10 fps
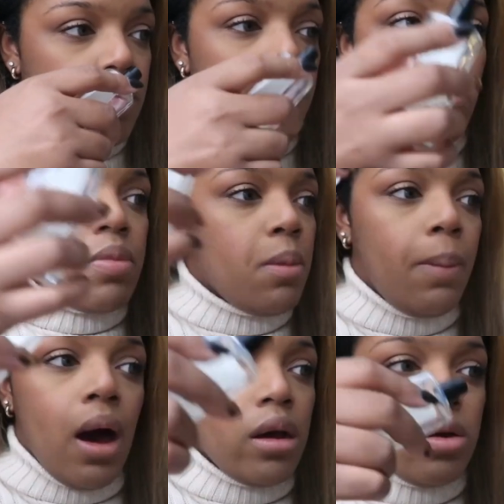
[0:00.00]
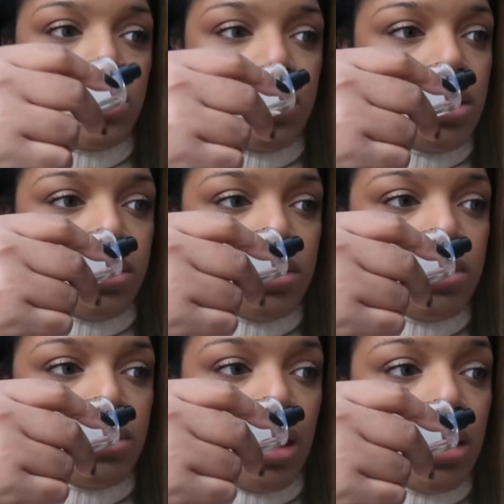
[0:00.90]
From the bottle to the
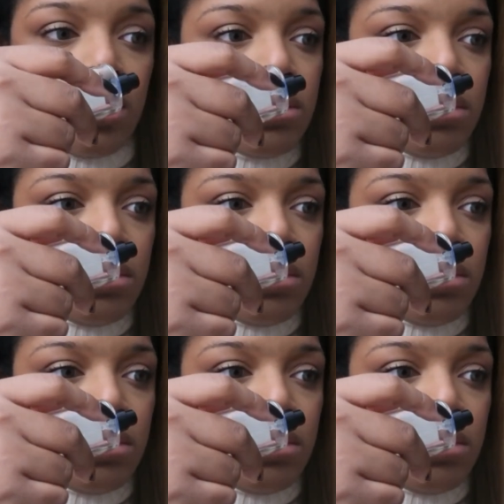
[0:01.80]
scent.